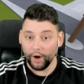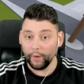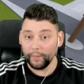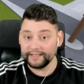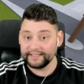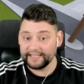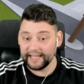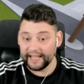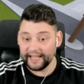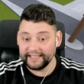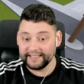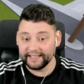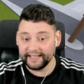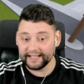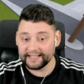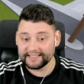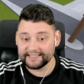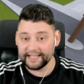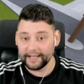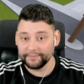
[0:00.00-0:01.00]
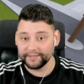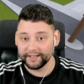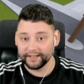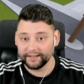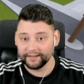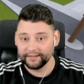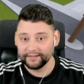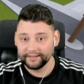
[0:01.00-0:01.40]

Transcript: Oh, it, it did accept it.